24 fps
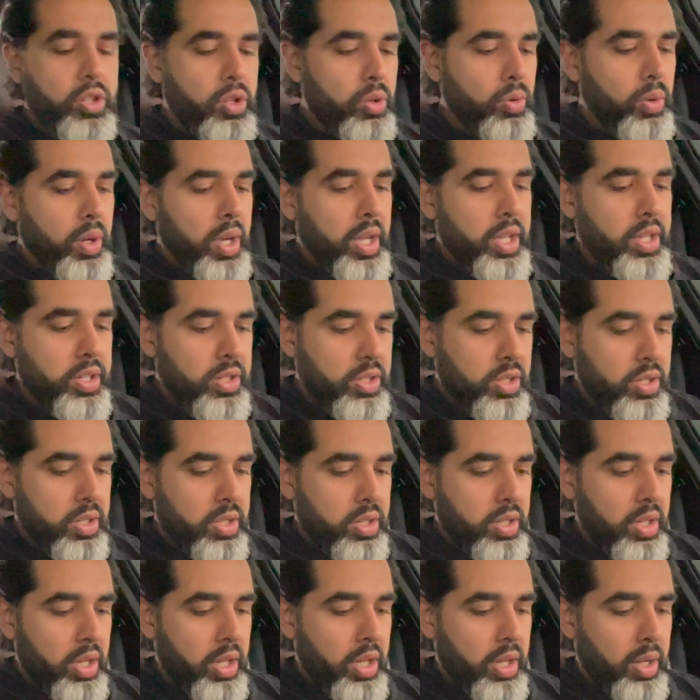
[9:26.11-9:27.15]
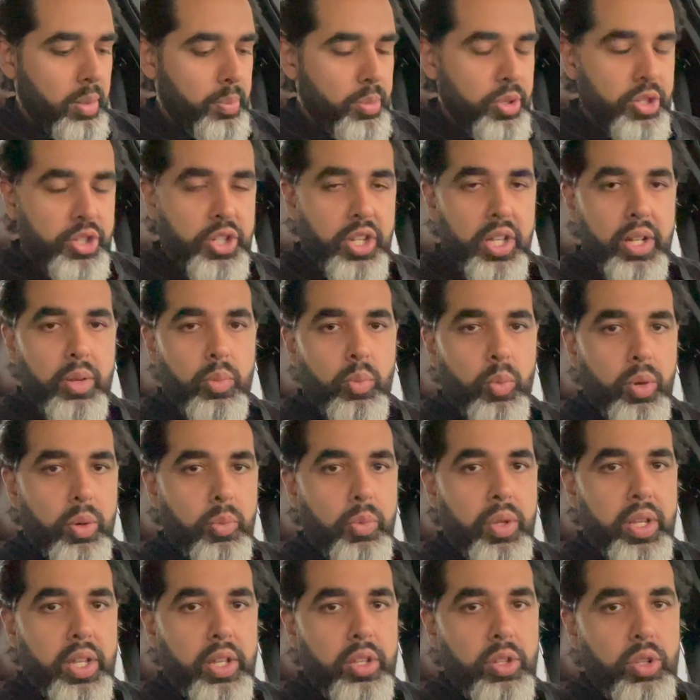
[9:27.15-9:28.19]
you guys uh, appreciate what
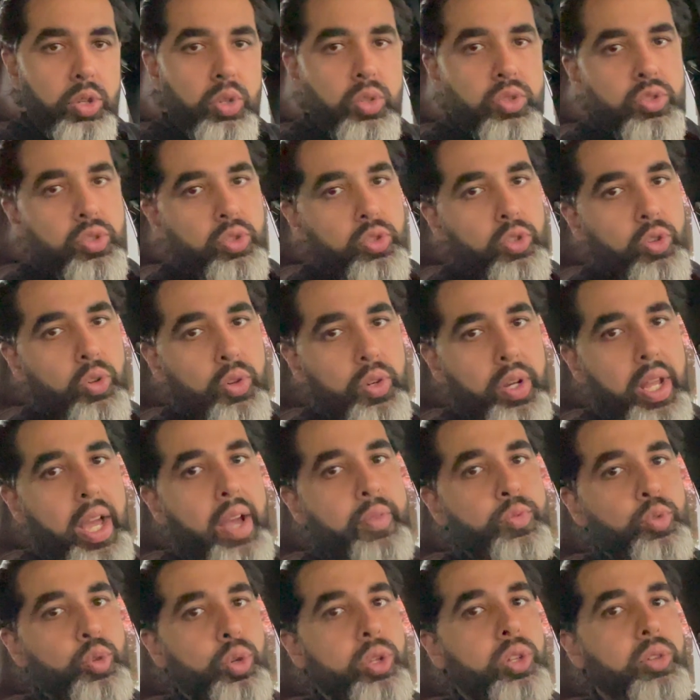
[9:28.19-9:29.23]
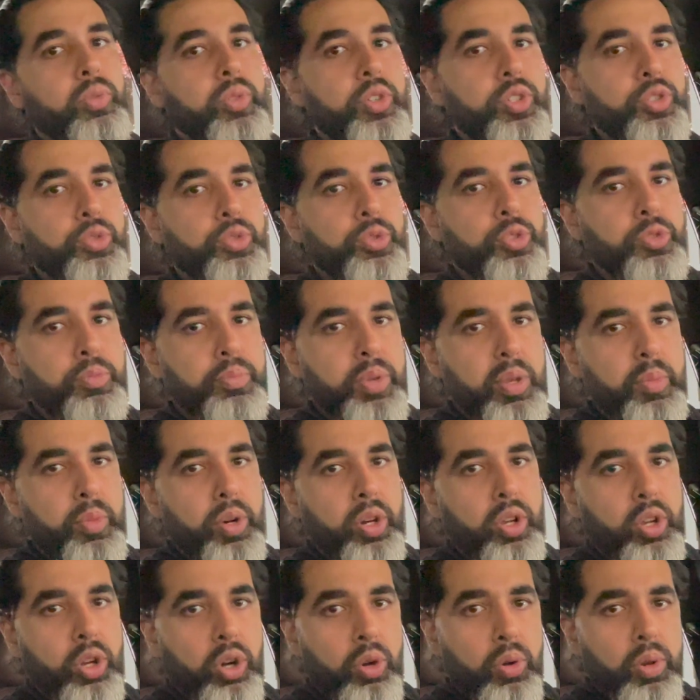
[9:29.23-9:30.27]
we can do so you don't have to always use
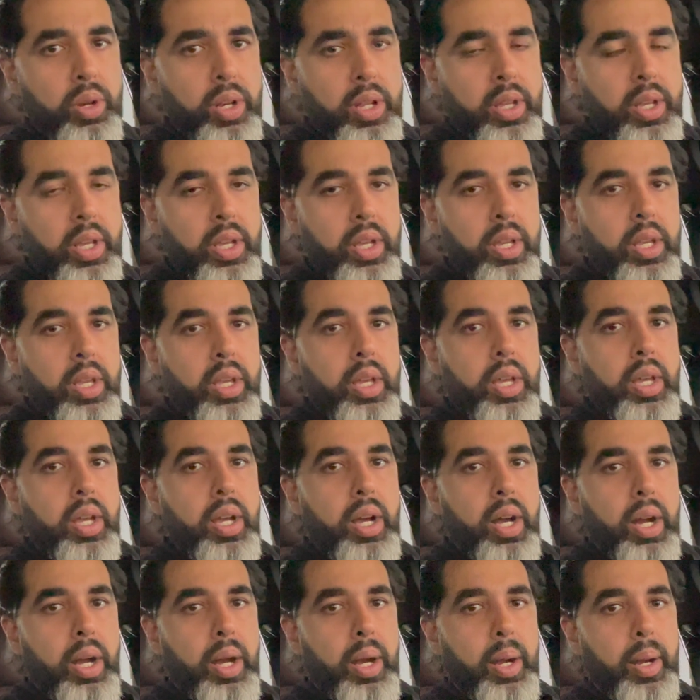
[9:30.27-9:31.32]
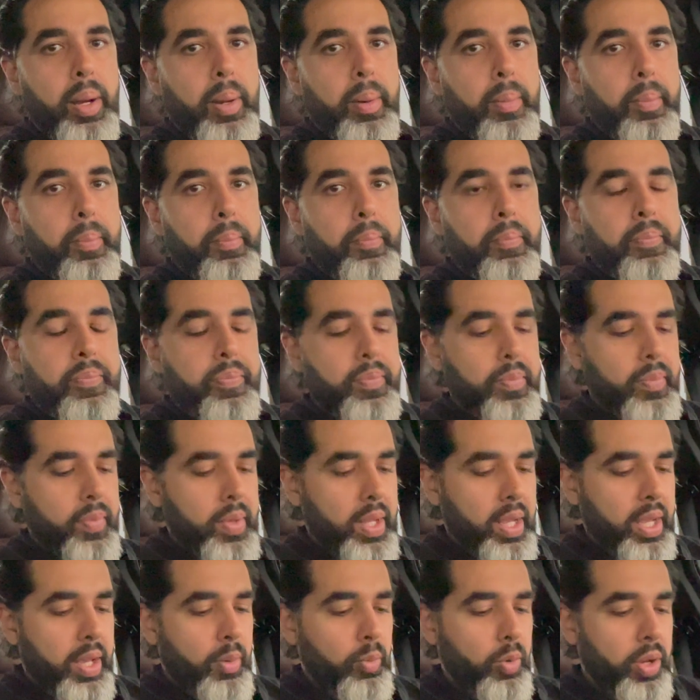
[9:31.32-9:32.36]
BimmerCode um,
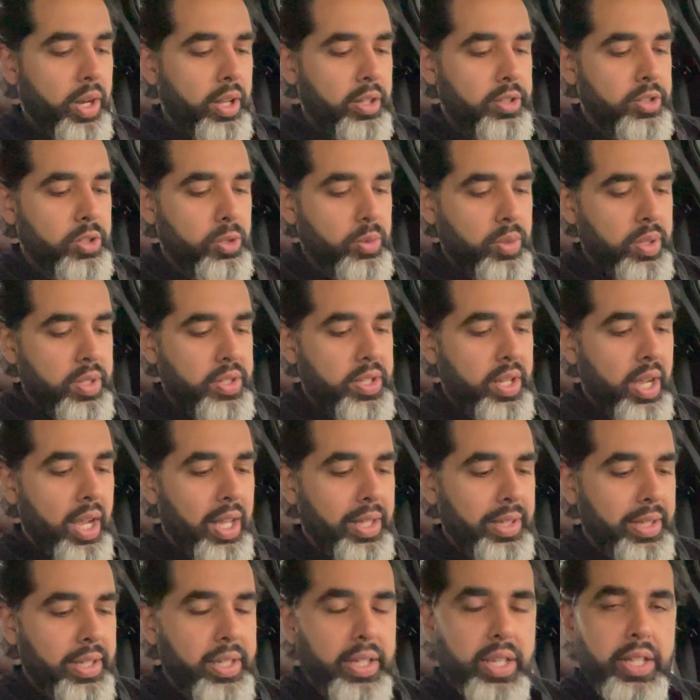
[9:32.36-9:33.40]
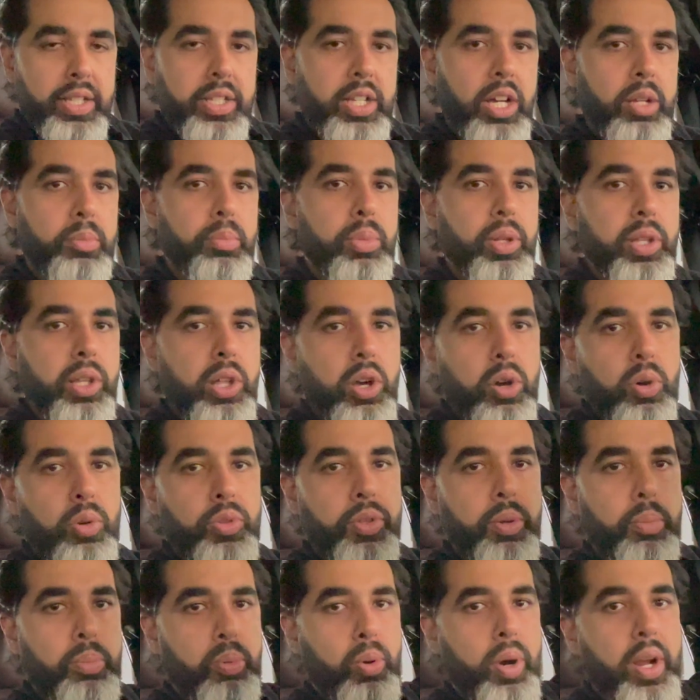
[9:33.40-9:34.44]
and what i'll do is i'll link it down below the
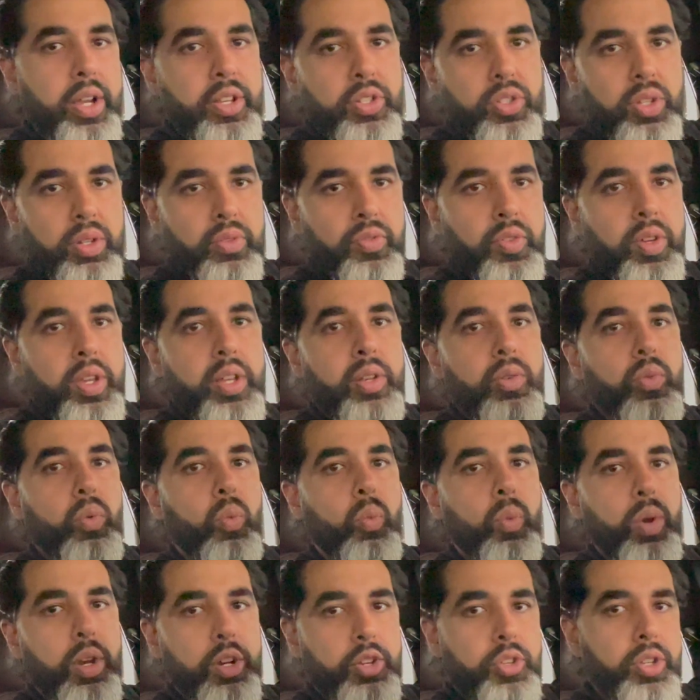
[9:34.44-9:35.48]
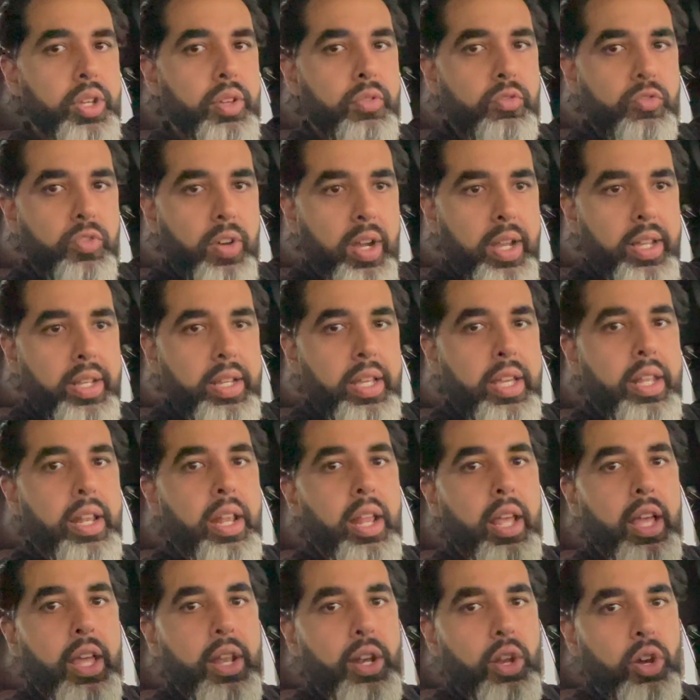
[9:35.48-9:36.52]
price of it where you can find it
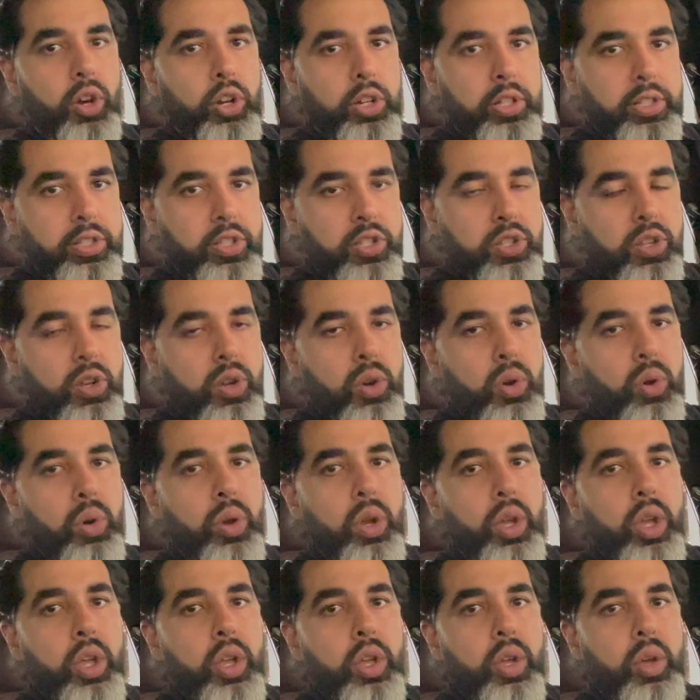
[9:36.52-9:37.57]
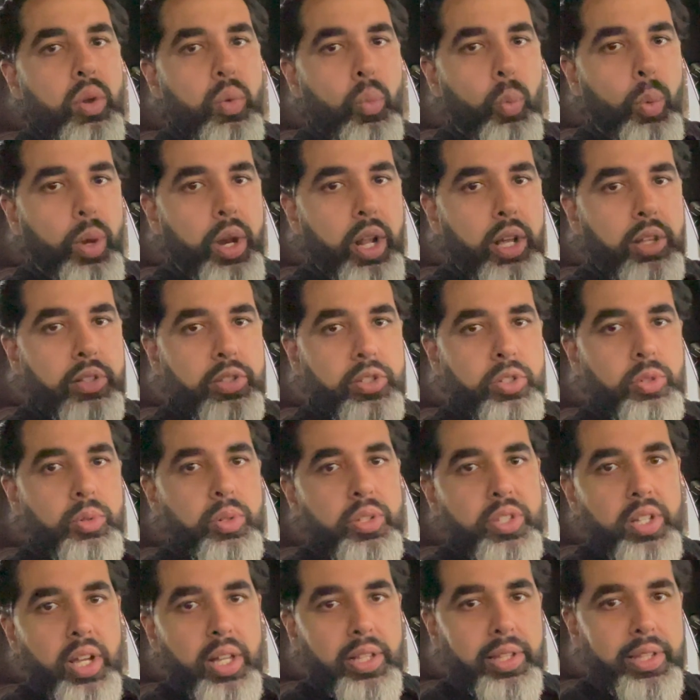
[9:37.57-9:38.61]
and also what i'll do
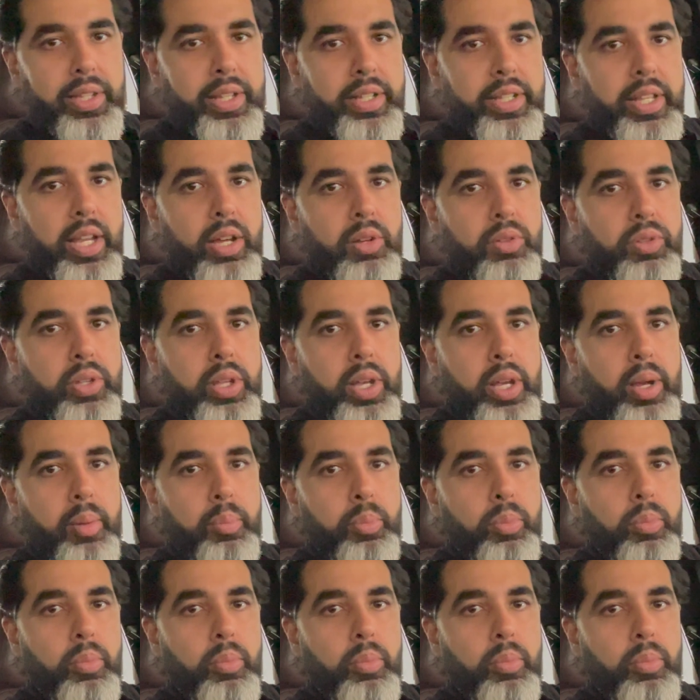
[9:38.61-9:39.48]
is i'll link down the